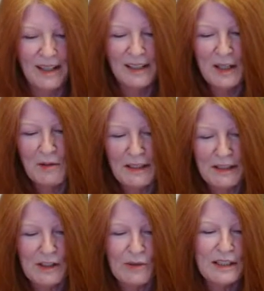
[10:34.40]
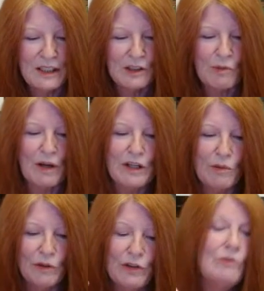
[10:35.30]
Anyway, so this is what you
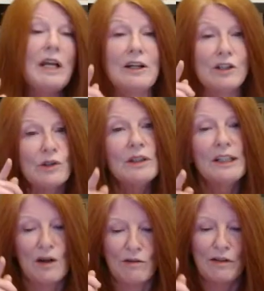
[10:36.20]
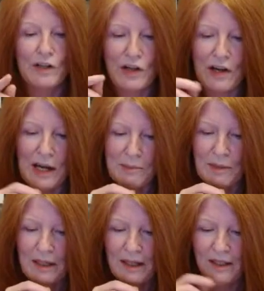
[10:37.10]
will do naturally over time.